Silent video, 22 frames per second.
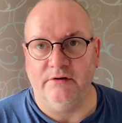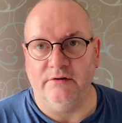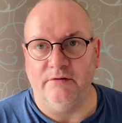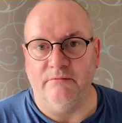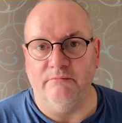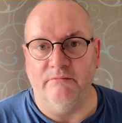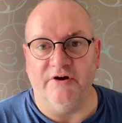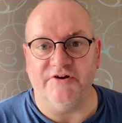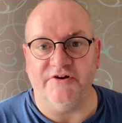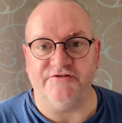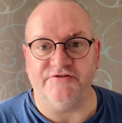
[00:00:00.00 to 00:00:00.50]

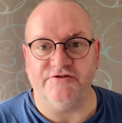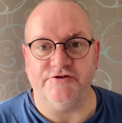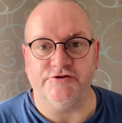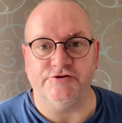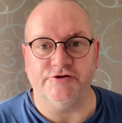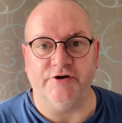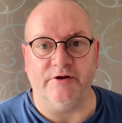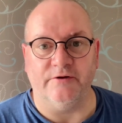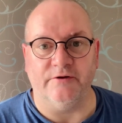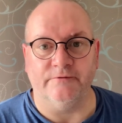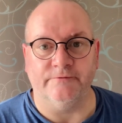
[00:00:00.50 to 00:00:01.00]
muster
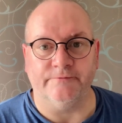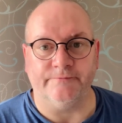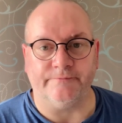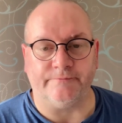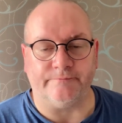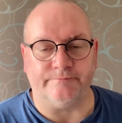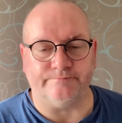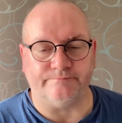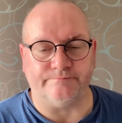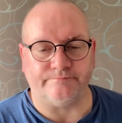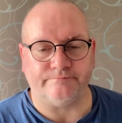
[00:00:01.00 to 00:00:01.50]
drill
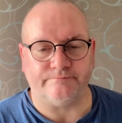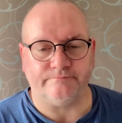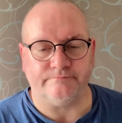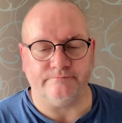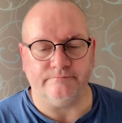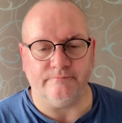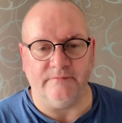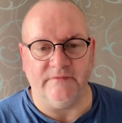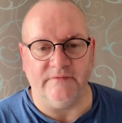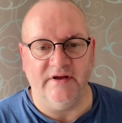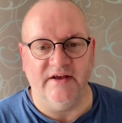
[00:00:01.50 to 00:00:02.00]

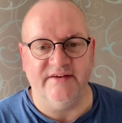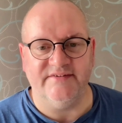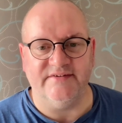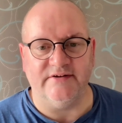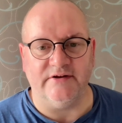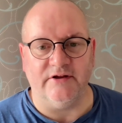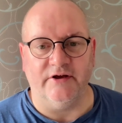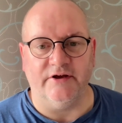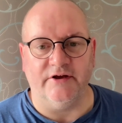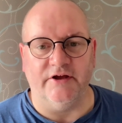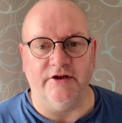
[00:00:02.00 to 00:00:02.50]

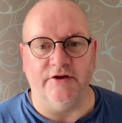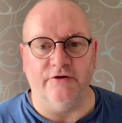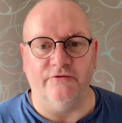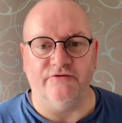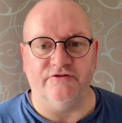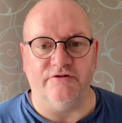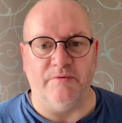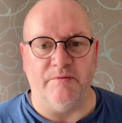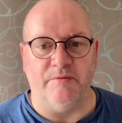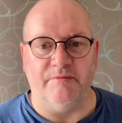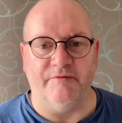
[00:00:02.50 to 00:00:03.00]
isn't like it
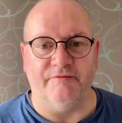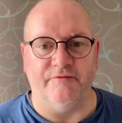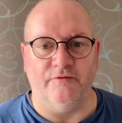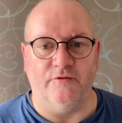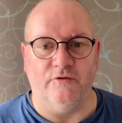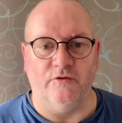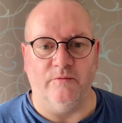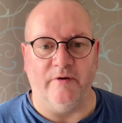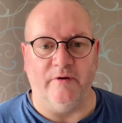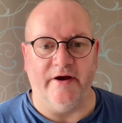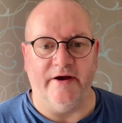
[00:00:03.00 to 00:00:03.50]
used to be
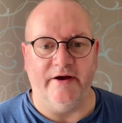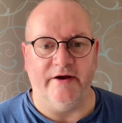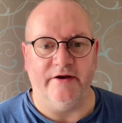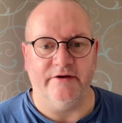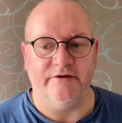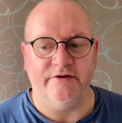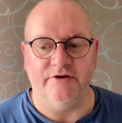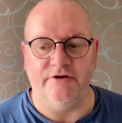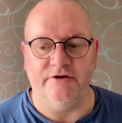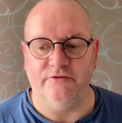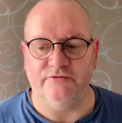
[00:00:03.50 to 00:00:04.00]
before, where
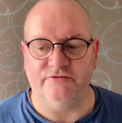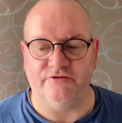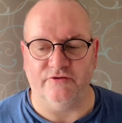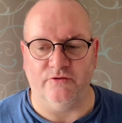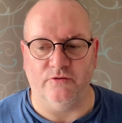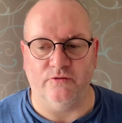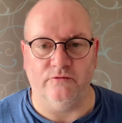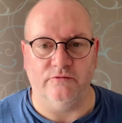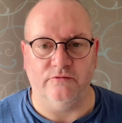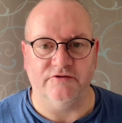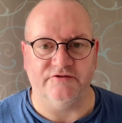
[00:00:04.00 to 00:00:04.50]
you used to
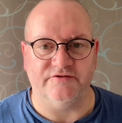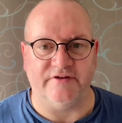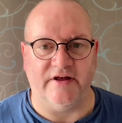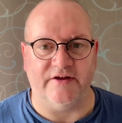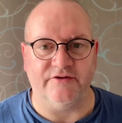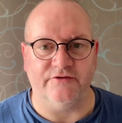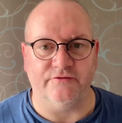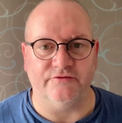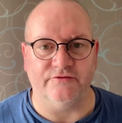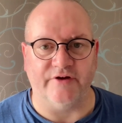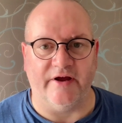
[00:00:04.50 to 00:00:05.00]
all
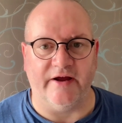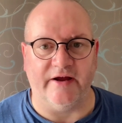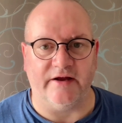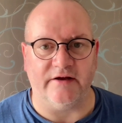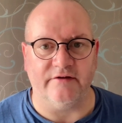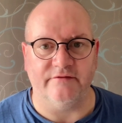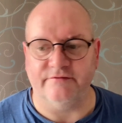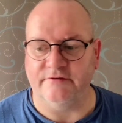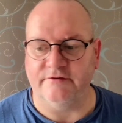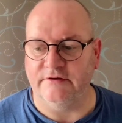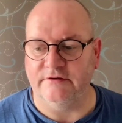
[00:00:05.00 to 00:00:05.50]
stand on deck
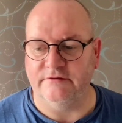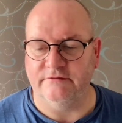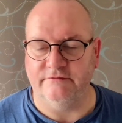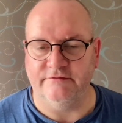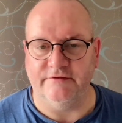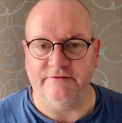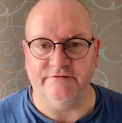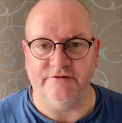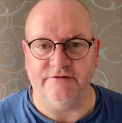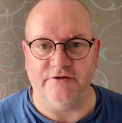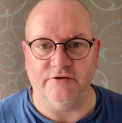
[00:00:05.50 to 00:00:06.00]
for
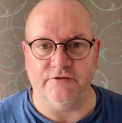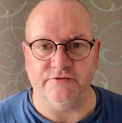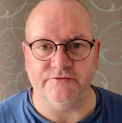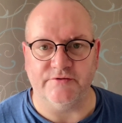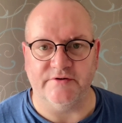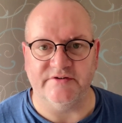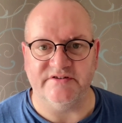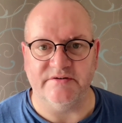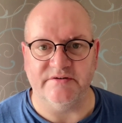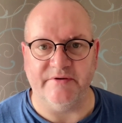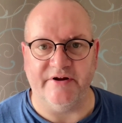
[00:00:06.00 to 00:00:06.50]
15 or
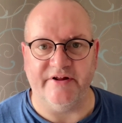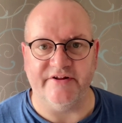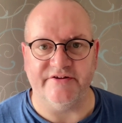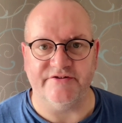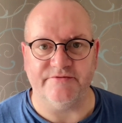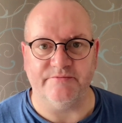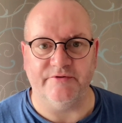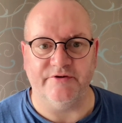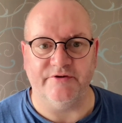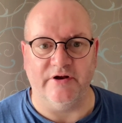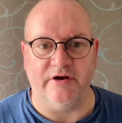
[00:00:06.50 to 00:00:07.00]
20
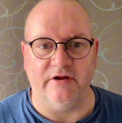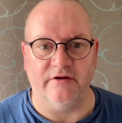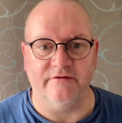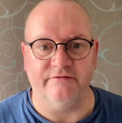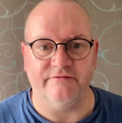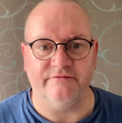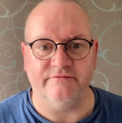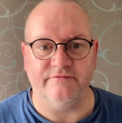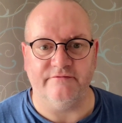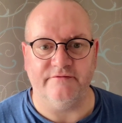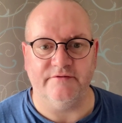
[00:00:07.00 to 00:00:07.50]
minutes with your
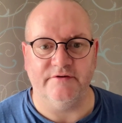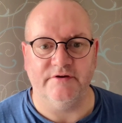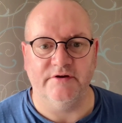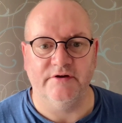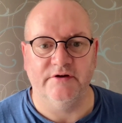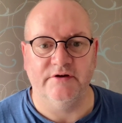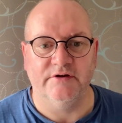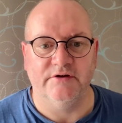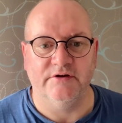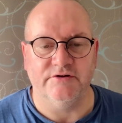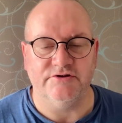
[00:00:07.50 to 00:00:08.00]
life
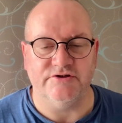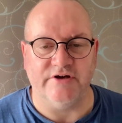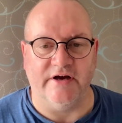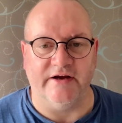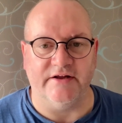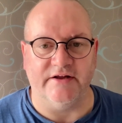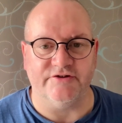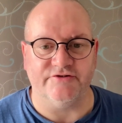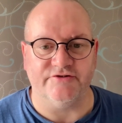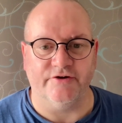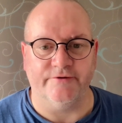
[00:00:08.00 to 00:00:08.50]

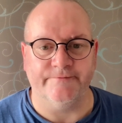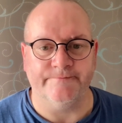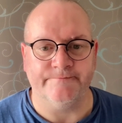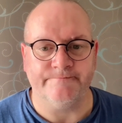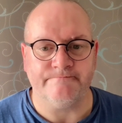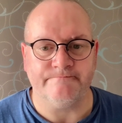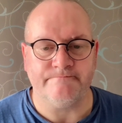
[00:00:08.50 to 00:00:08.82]
jackets on.